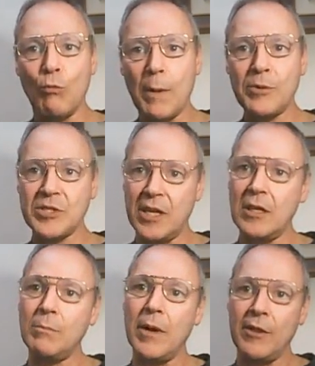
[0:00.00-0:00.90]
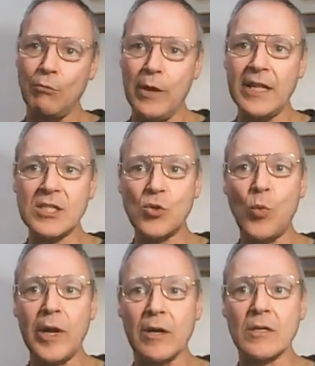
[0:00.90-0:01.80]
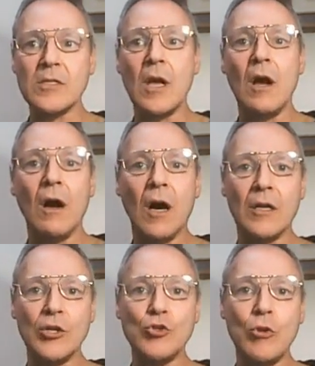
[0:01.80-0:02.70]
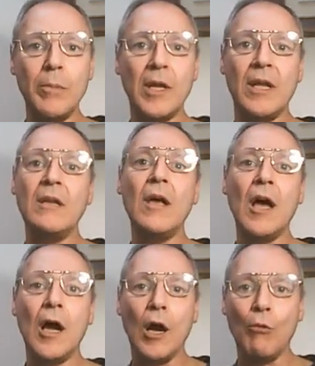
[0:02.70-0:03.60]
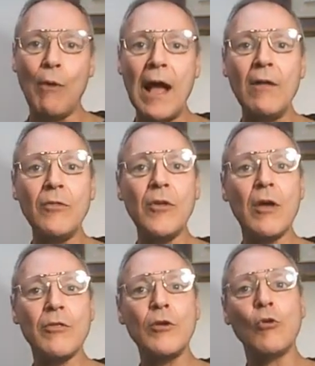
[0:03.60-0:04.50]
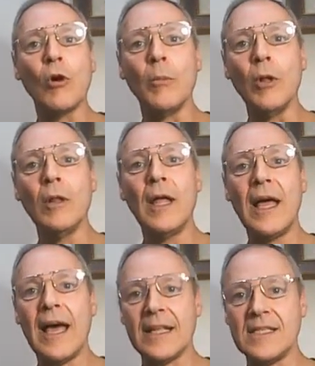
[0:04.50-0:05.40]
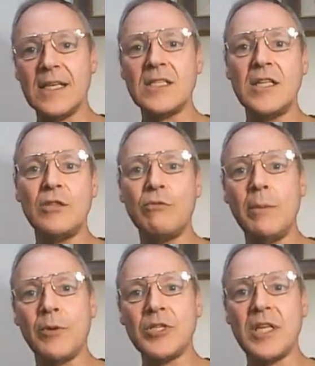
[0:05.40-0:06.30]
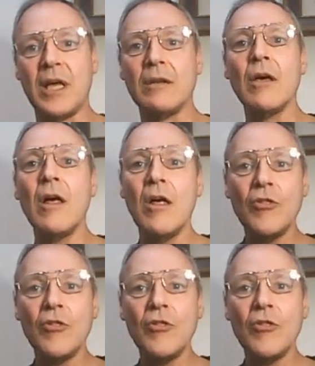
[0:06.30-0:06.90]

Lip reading: represented by the red squares, are distributed around the normal at 63%,